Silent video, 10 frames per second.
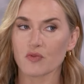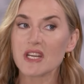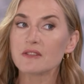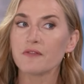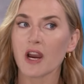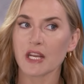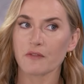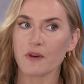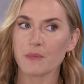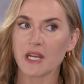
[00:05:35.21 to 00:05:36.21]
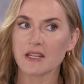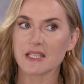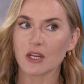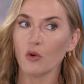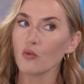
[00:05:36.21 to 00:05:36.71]
redefining
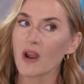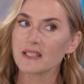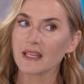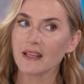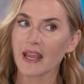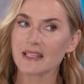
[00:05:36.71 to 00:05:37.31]
femininity already